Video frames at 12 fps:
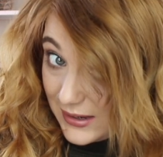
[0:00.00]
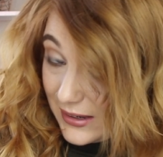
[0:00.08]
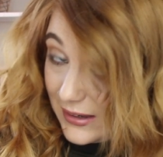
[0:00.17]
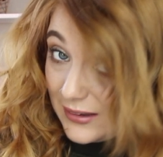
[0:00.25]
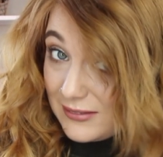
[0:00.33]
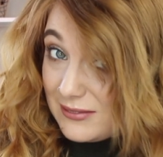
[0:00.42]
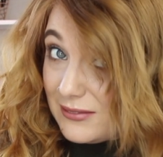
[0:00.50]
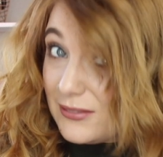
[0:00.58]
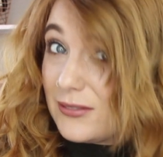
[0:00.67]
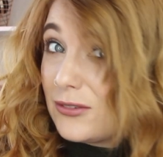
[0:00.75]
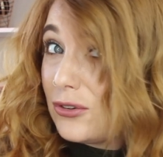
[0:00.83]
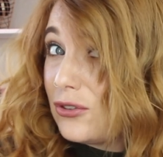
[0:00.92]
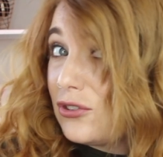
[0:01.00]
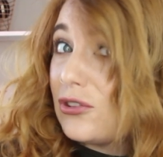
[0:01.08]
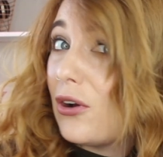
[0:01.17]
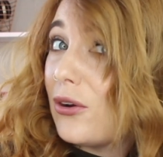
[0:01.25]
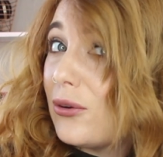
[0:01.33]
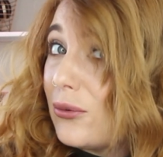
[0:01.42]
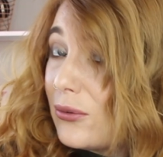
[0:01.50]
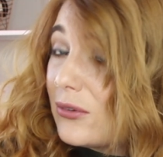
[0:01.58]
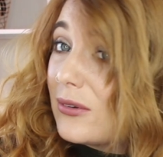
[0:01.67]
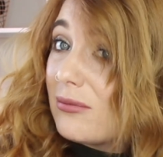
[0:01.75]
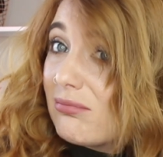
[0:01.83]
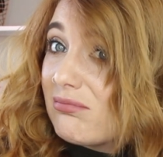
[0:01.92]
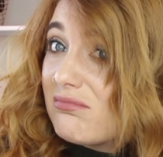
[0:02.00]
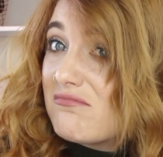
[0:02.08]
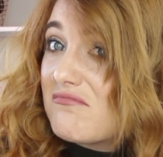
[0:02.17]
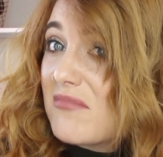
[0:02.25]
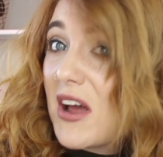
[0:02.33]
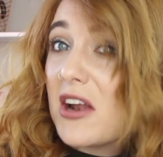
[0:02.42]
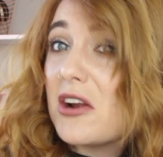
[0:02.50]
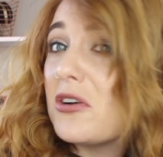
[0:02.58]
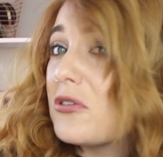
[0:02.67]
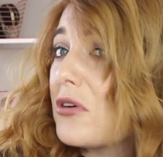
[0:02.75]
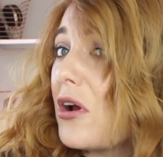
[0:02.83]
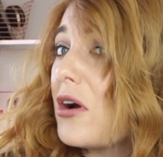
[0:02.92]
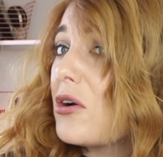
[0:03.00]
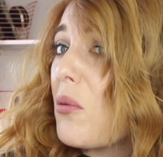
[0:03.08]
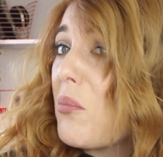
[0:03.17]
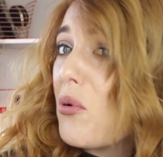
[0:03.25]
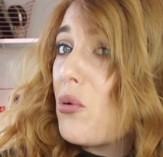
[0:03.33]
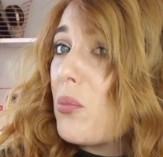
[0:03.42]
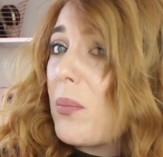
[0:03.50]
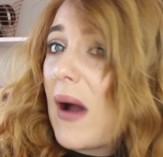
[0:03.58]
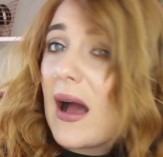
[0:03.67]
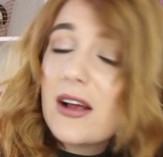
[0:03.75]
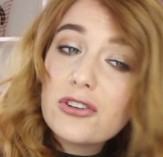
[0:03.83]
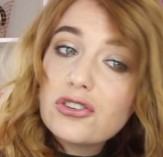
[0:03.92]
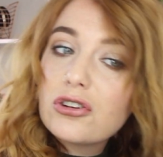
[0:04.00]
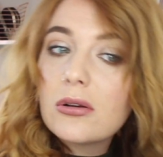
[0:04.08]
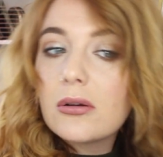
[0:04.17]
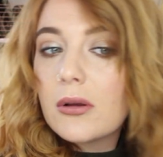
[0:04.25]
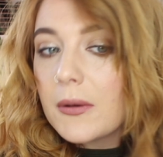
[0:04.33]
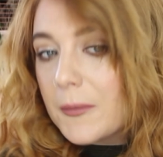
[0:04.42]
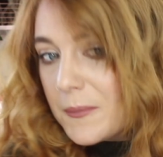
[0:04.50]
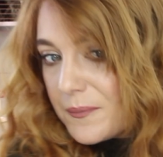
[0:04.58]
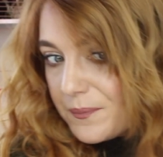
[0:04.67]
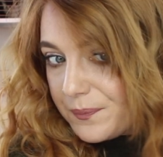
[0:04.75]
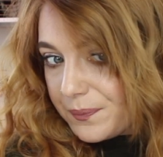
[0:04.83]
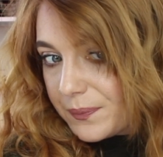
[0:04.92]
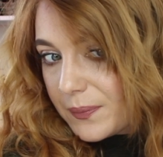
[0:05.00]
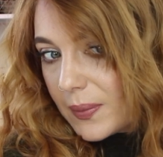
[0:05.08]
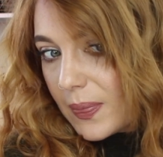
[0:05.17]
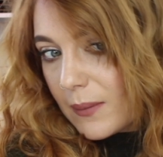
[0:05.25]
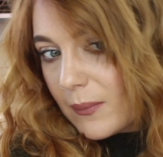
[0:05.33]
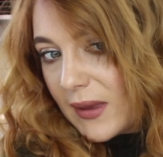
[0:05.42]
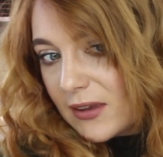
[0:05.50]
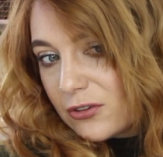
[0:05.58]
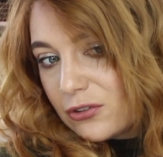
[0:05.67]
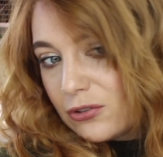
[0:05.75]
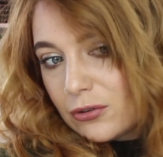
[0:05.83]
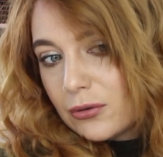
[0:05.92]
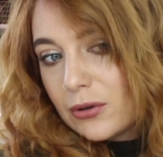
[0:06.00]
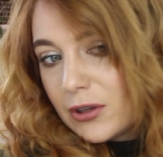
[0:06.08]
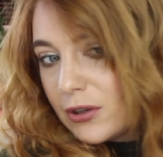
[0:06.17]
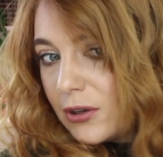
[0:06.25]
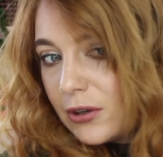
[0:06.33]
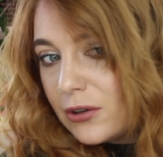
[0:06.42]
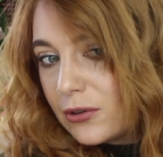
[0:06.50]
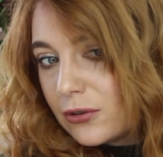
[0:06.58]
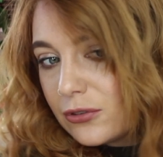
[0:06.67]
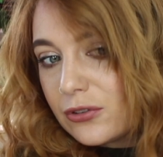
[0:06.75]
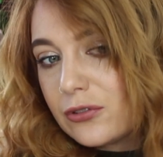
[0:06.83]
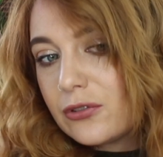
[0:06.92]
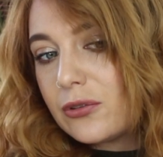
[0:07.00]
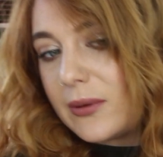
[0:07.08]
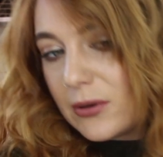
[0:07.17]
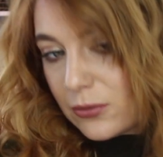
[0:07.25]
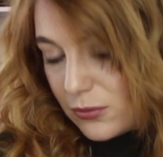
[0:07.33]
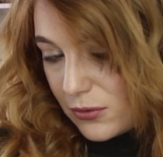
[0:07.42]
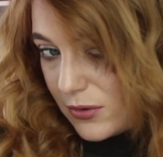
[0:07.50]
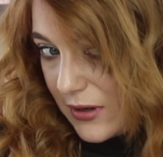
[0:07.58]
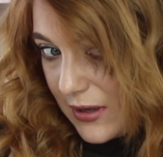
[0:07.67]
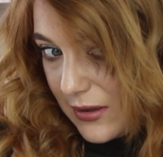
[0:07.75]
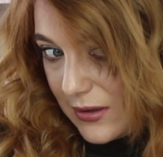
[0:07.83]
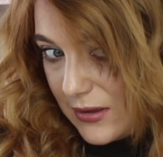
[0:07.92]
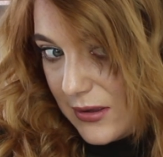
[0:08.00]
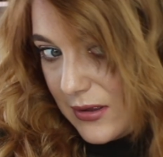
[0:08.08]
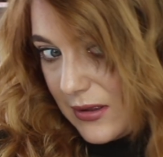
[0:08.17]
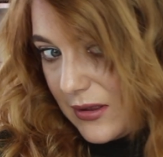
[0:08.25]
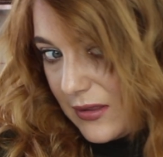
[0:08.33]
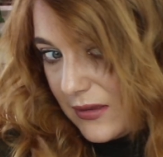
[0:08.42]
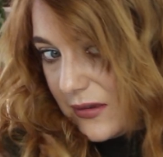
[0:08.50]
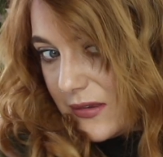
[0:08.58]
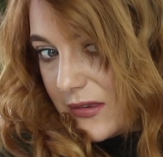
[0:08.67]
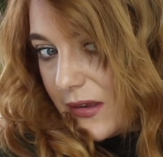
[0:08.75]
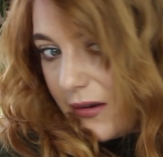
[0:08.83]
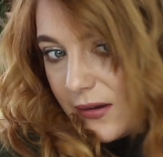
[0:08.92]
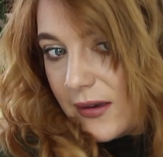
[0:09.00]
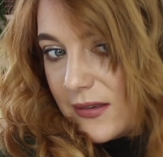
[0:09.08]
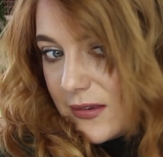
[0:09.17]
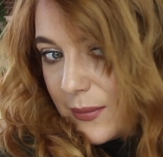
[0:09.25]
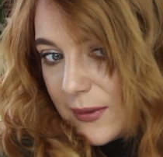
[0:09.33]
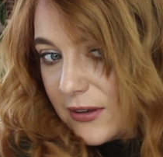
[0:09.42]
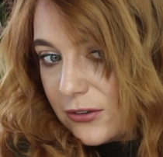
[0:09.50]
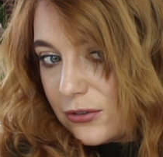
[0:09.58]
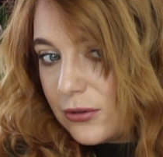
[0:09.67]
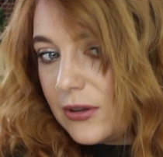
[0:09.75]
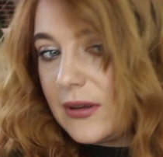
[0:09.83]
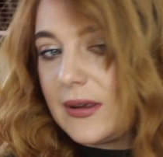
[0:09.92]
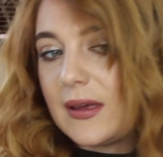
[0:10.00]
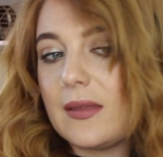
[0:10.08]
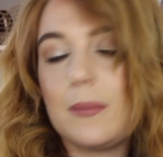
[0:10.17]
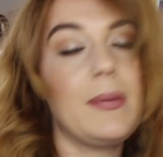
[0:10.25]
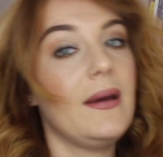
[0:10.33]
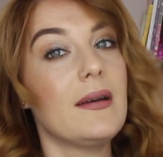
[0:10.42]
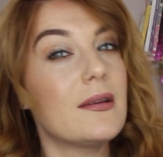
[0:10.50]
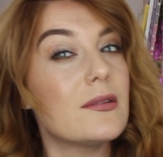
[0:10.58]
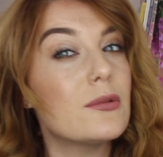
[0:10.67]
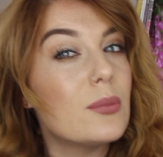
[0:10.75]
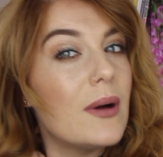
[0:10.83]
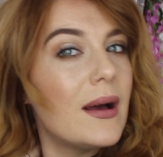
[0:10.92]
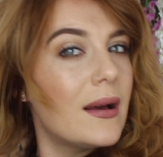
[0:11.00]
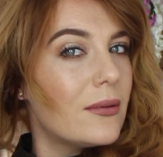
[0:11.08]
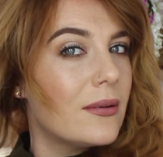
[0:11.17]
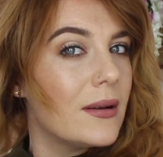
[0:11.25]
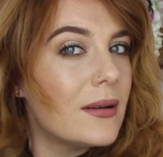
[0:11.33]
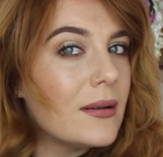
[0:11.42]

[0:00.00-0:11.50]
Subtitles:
it shows and I look like I've got a bald patch. Make sure you know you're not just doing it all at the sides, make sure you get the back as well.